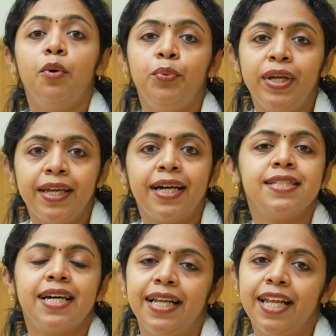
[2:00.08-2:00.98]
We at
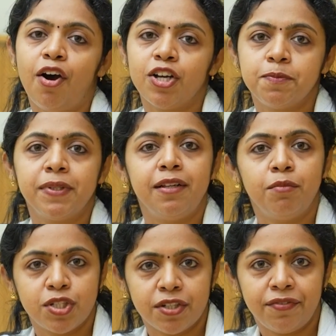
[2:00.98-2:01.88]
Ahalia Hospital
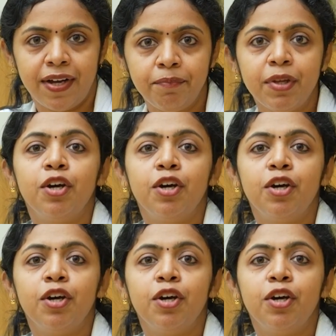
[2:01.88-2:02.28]
Mussafah